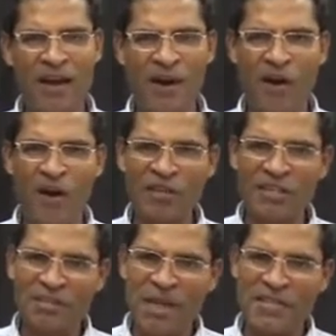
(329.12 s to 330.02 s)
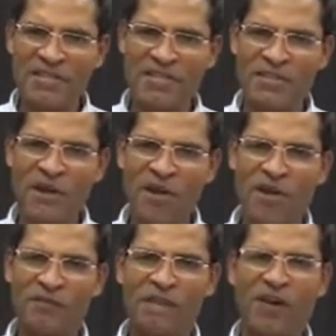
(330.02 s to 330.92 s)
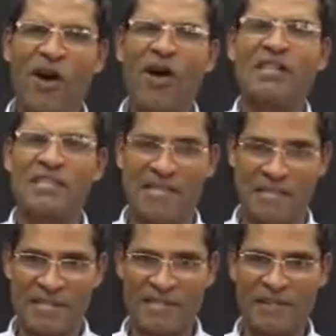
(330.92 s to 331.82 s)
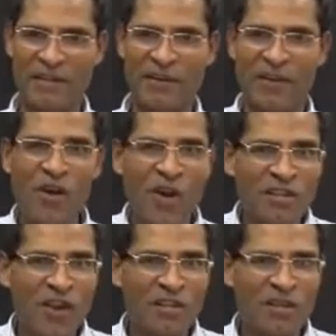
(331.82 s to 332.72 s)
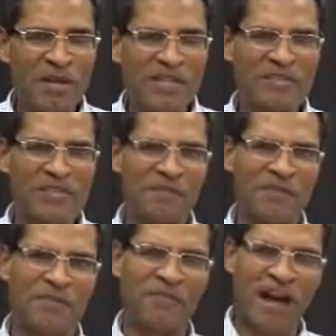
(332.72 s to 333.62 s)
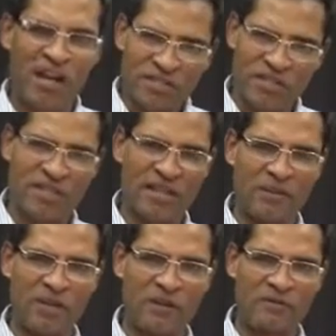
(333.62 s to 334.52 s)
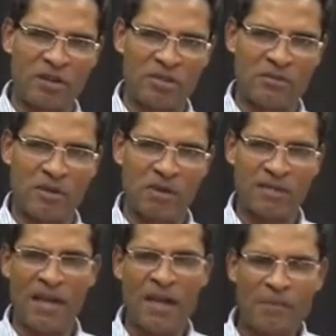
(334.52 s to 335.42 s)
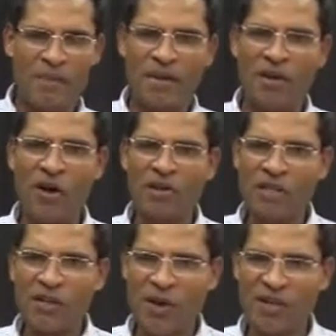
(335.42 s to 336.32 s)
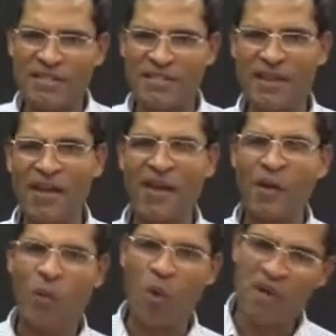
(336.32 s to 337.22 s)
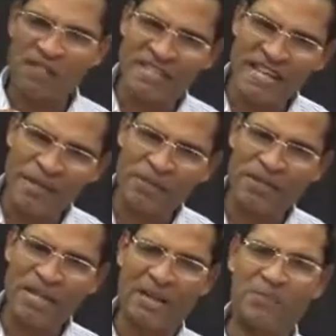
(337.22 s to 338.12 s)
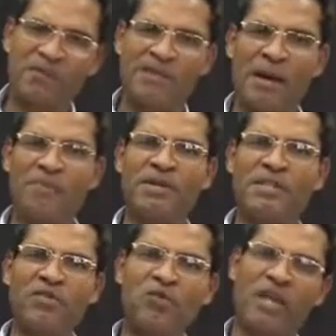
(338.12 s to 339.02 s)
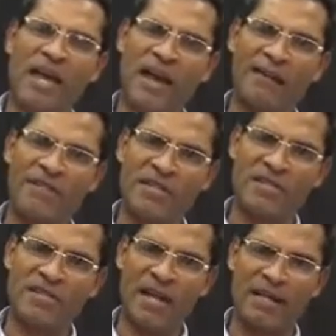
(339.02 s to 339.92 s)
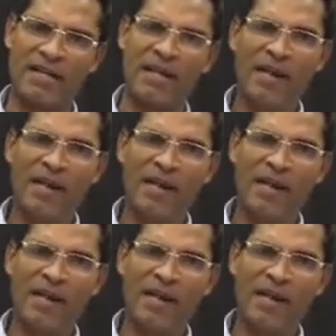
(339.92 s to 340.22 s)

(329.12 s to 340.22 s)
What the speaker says: on the basis of the content, not on the basis of the function that we have talked about, but on the content. What type of numbers do we have inside?